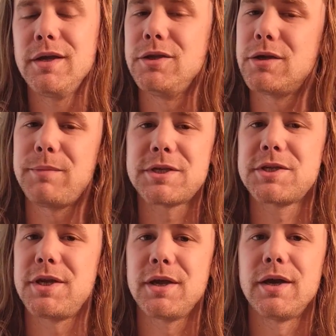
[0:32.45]
you could be
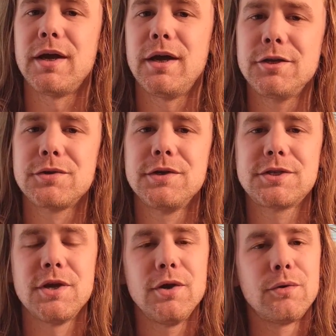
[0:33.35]
sitting on
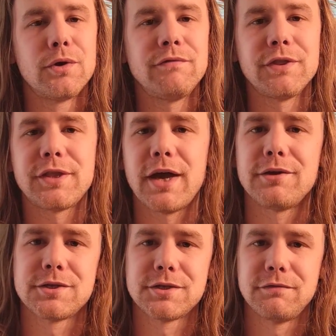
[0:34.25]
hundreds or even
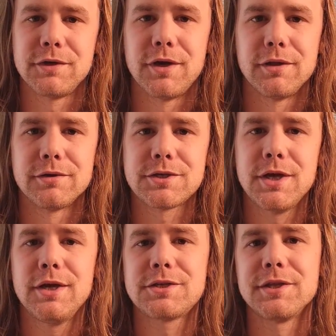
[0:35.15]
thousands of
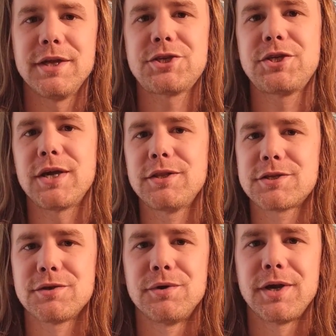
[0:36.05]
dollars. So let's check
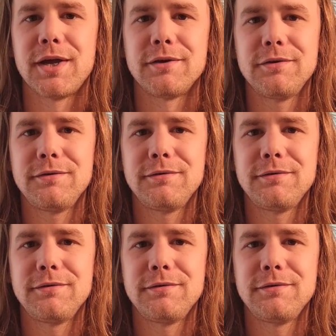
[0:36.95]
this coin out.